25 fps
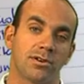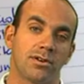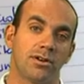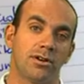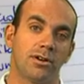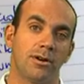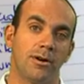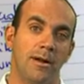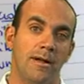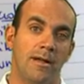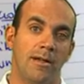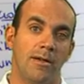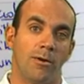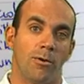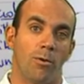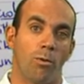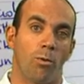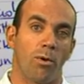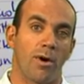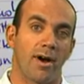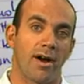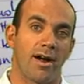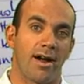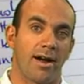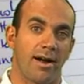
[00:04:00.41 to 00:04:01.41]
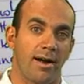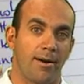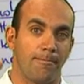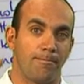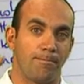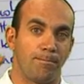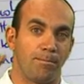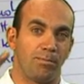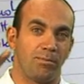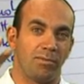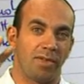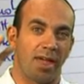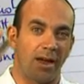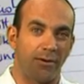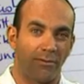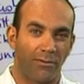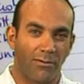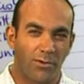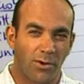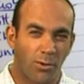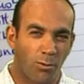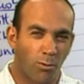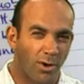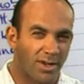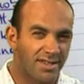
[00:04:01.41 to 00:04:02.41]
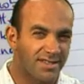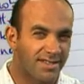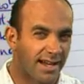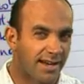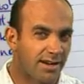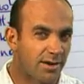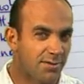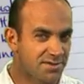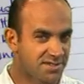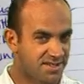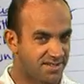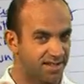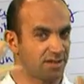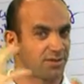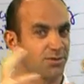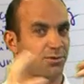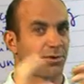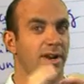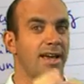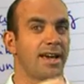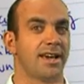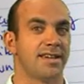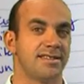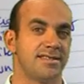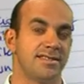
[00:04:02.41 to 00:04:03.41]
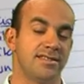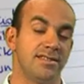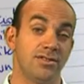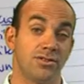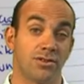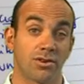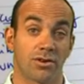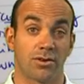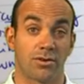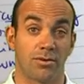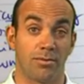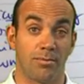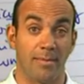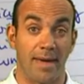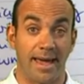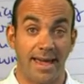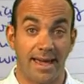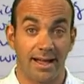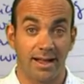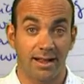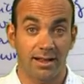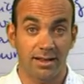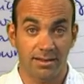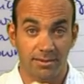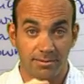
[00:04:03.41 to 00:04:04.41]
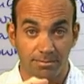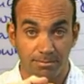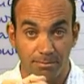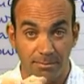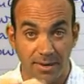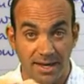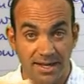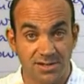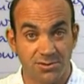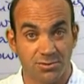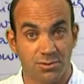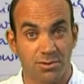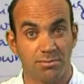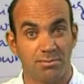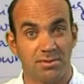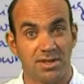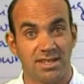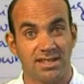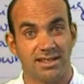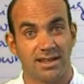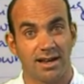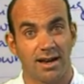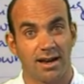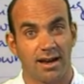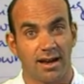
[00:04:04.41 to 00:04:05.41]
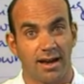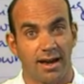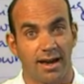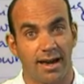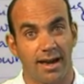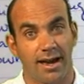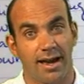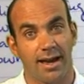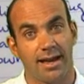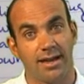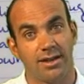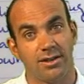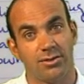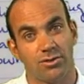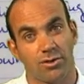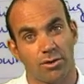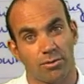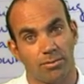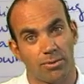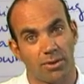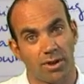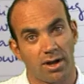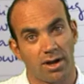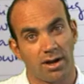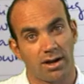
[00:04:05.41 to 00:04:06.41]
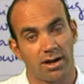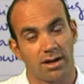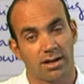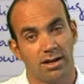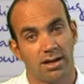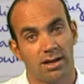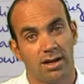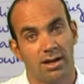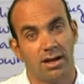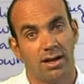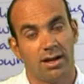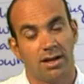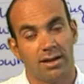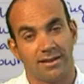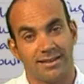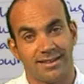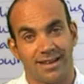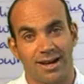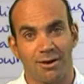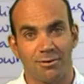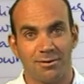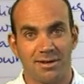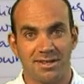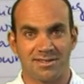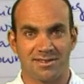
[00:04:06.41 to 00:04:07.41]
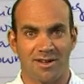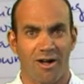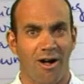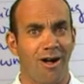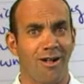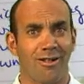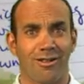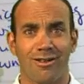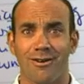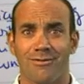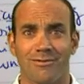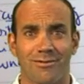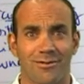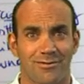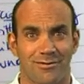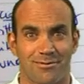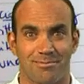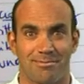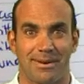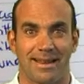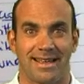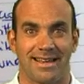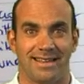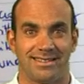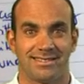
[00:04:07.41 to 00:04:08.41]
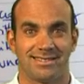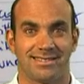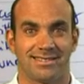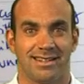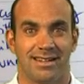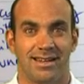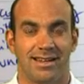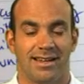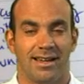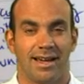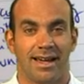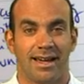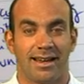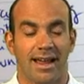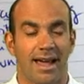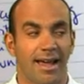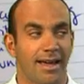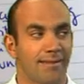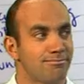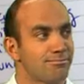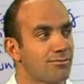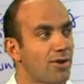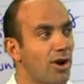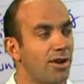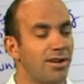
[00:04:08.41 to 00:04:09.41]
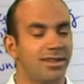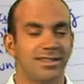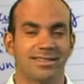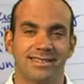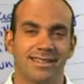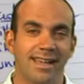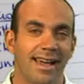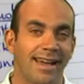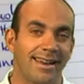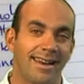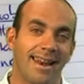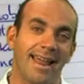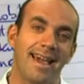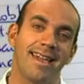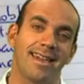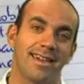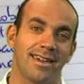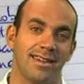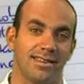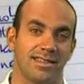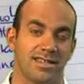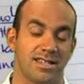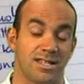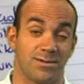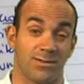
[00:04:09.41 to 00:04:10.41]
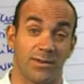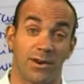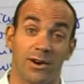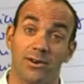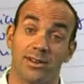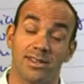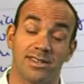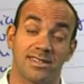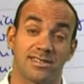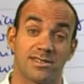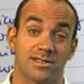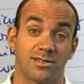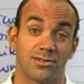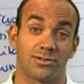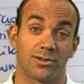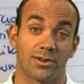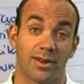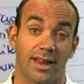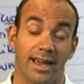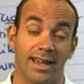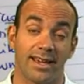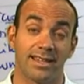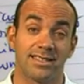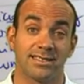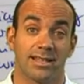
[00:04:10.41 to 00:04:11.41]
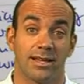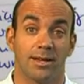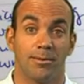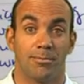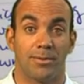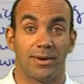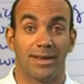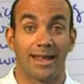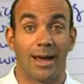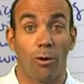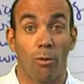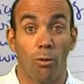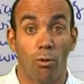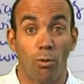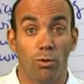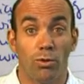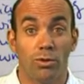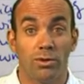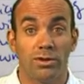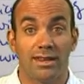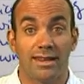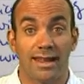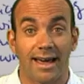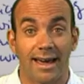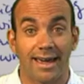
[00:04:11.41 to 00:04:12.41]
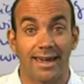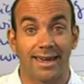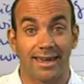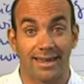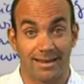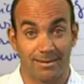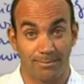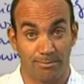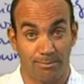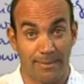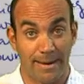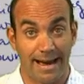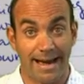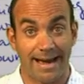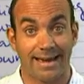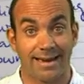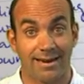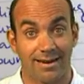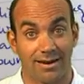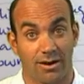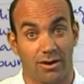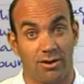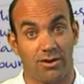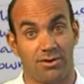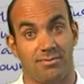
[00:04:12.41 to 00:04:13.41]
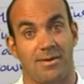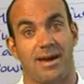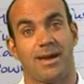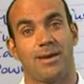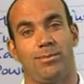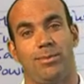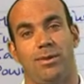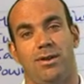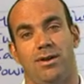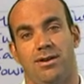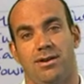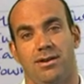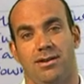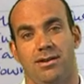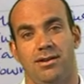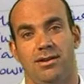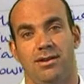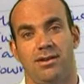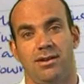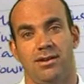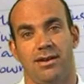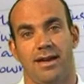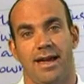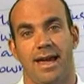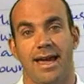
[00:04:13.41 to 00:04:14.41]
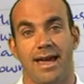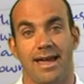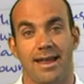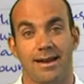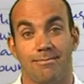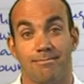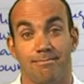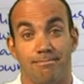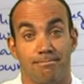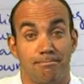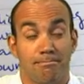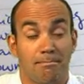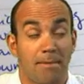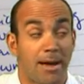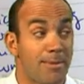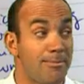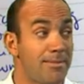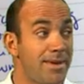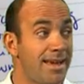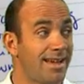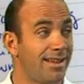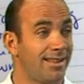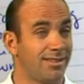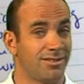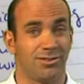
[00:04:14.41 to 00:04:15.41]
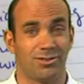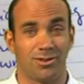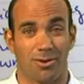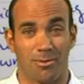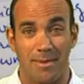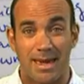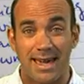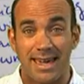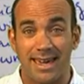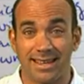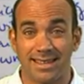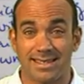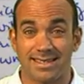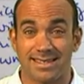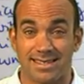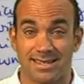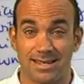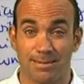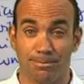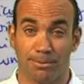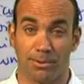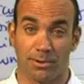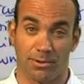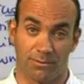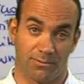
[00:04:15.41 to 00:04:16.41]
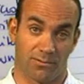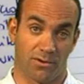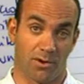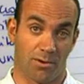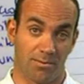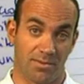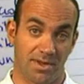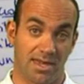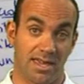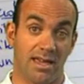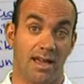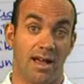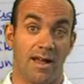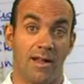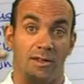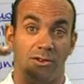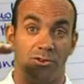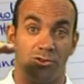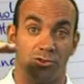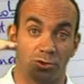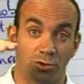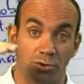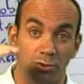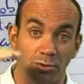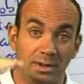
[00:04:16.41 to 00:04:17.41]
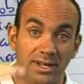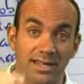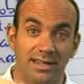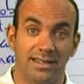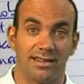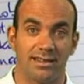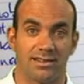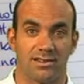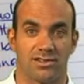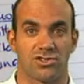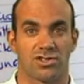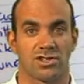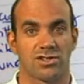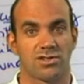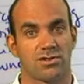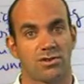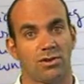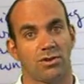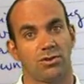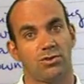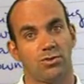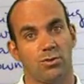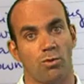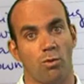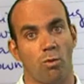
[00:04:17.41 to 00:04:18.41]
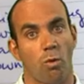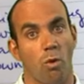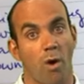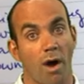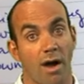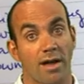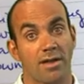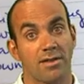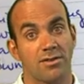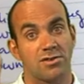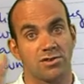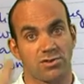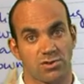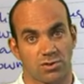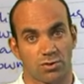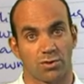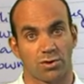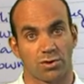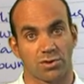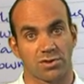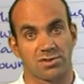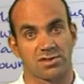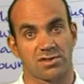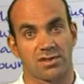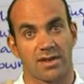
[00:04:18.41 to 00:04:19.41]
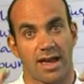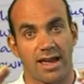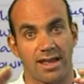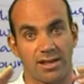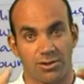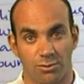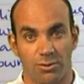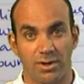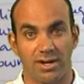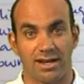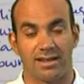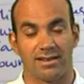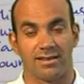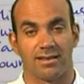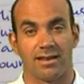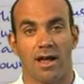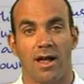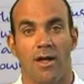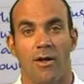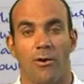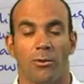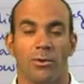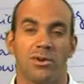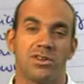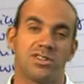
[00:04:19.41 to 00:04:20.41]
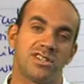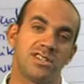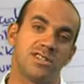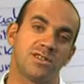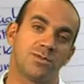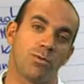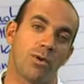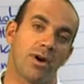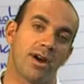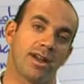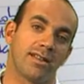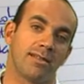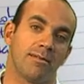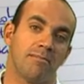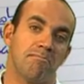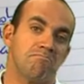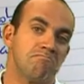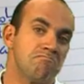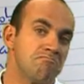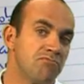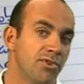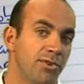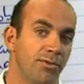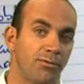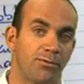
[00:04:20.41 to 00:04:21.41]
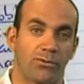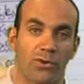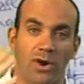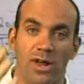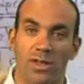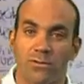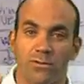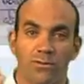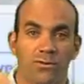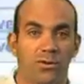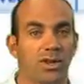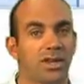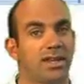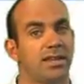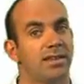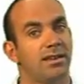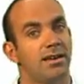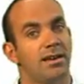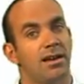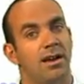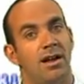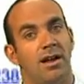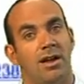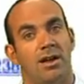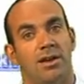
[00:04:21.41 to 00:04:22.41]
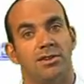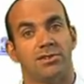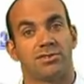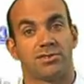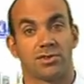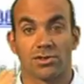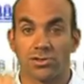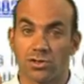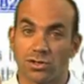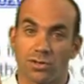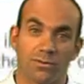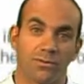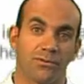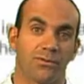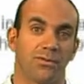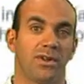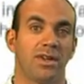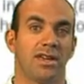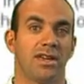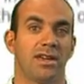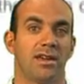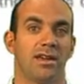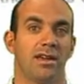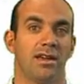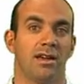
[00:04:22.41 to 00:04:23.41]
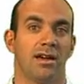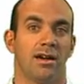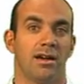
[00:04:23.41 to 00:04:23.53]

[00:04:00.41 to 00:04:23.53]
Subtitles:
ago, where everything was kind of centralized in your mail, mainstream media, and your blog. Now it's all over the place. And honestly, I like it. It's very decentralized, but I would like it back on my blog. And my mail, make it simple for me to read it. Just go to one source and read it, which is what FriendFeed, Social Thing,